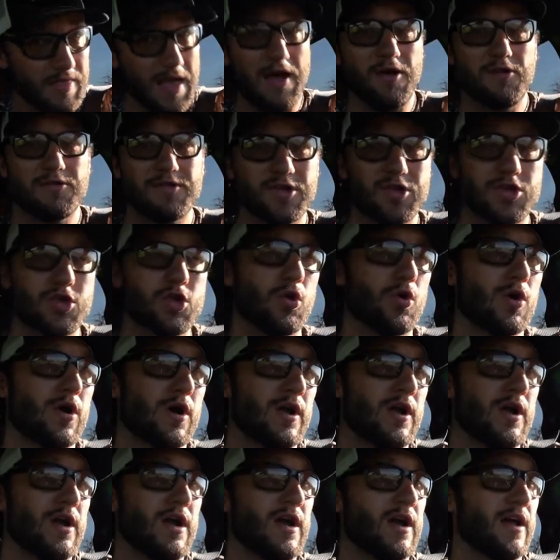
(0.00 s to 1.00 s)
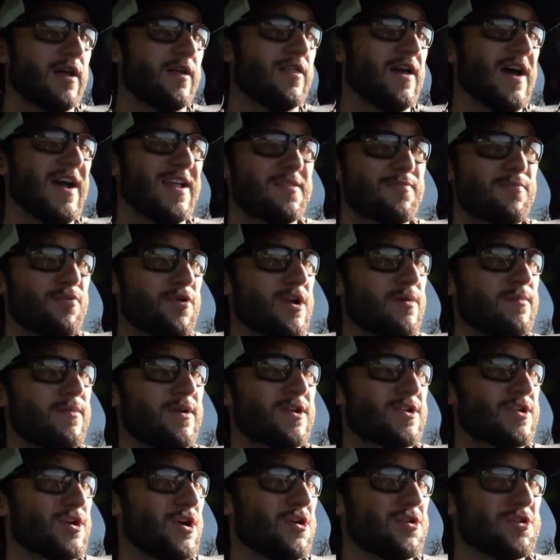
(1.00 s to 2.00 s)
That was a short hunt. That's pretty
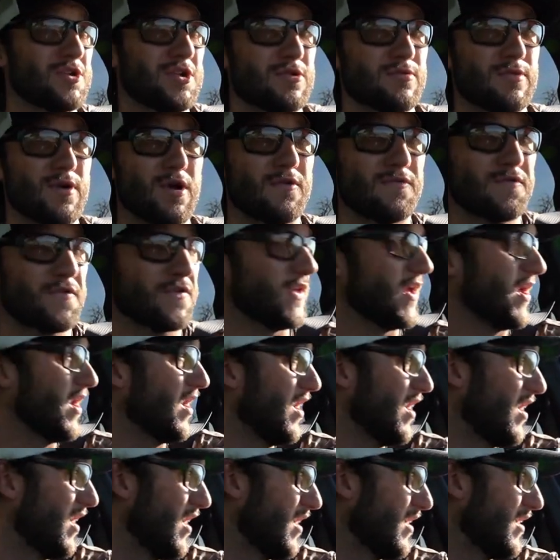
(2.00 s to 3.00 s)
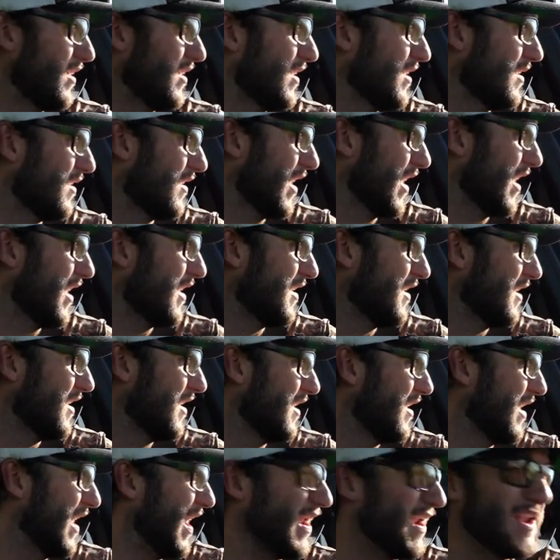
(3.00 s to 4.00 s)
much all she wrote for the hunt. And
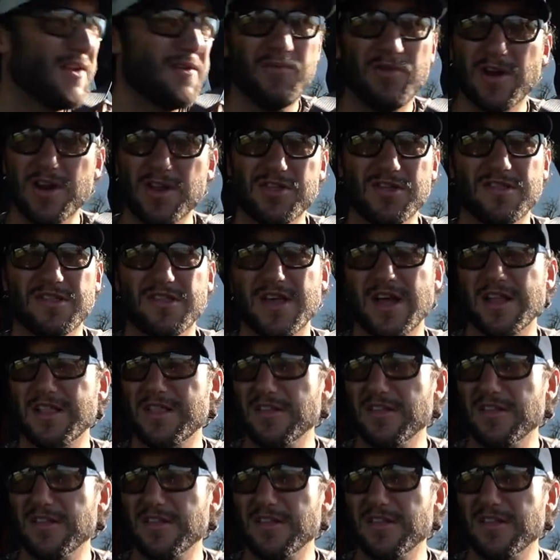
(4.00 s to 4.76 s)
uh, I didn't want to just cut